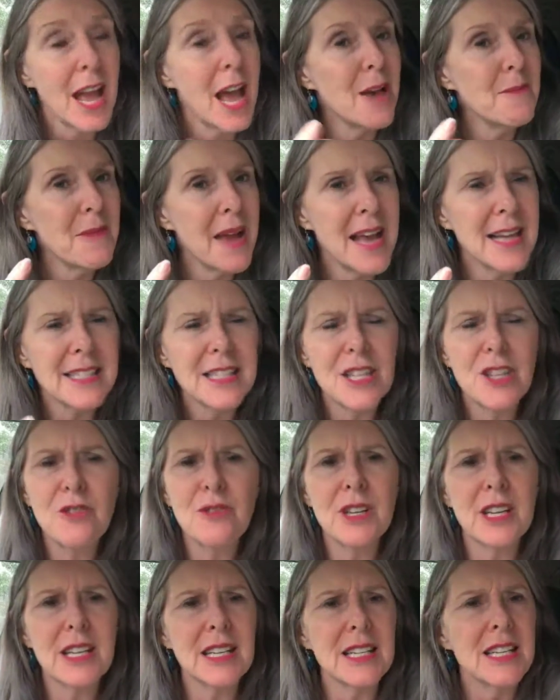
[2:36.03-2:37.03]
I'm asking
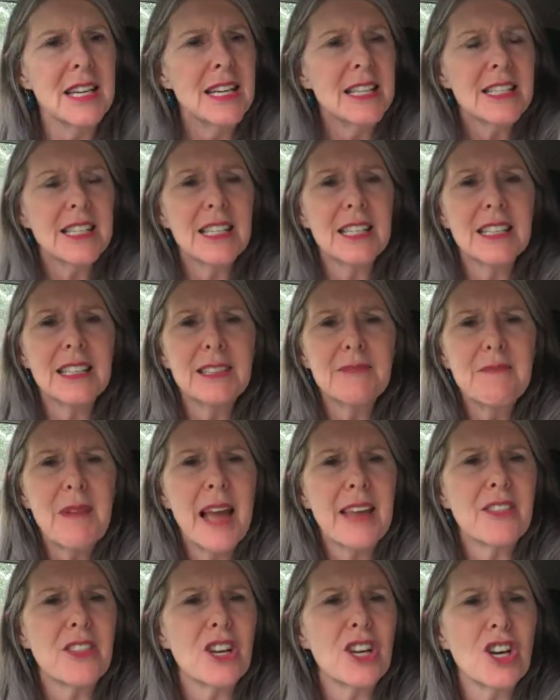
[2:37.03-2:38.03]
you to, to
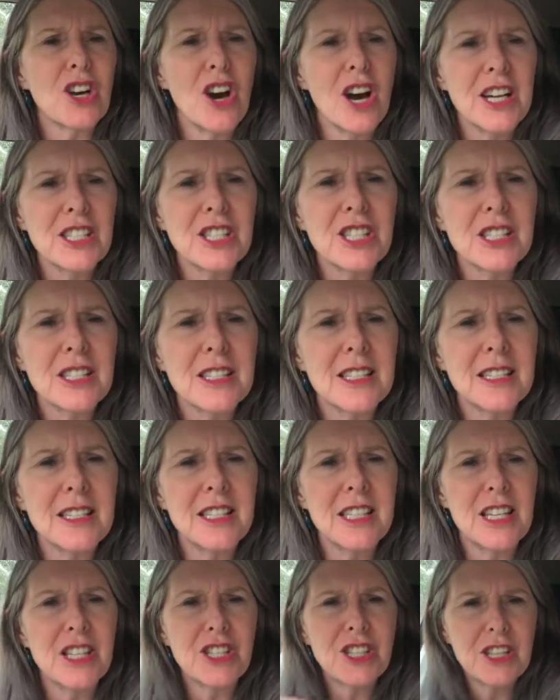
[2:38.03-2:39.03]
make the conscious
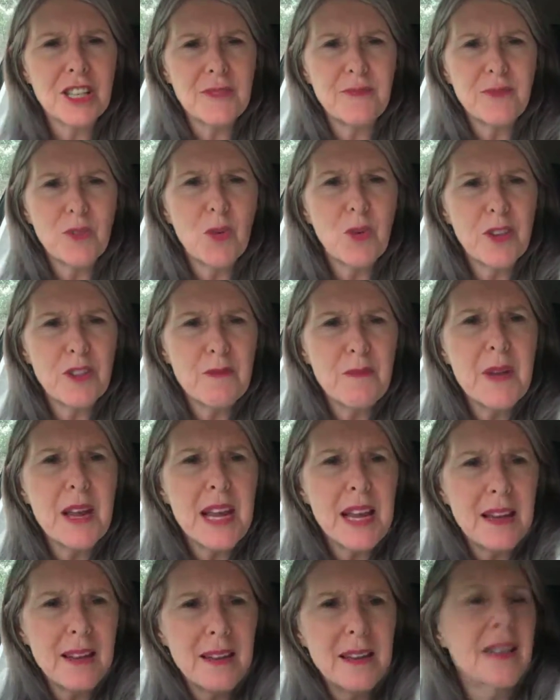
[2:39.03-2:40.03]
decision with
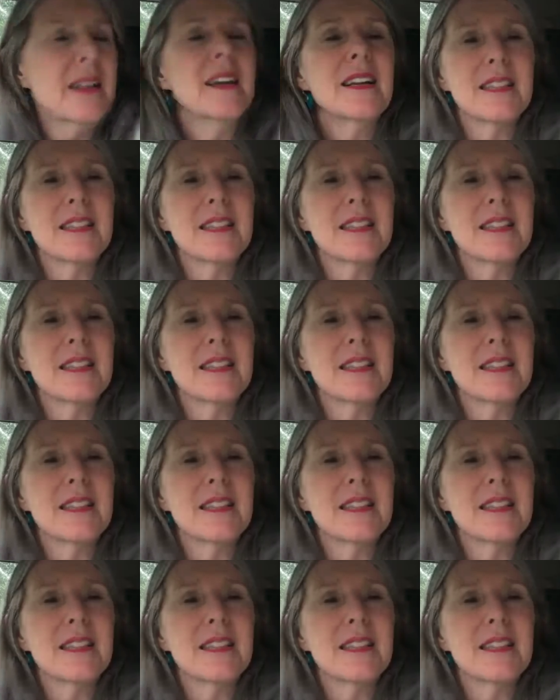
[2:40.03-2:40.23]
me,